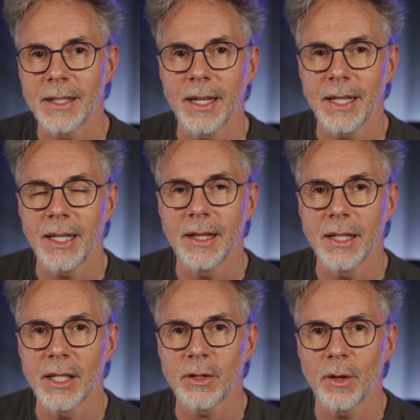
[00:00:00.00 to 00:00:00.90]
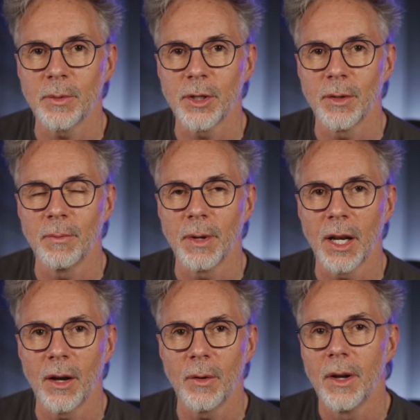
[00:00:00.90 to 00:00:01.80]
There's a link in the description
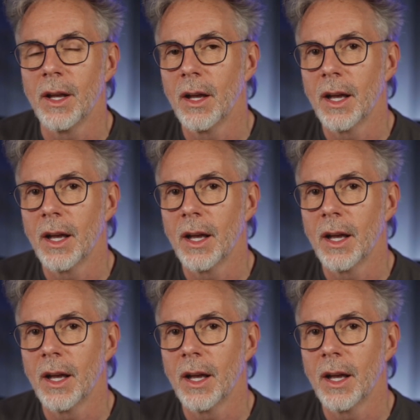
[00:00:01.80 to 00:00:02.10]
below.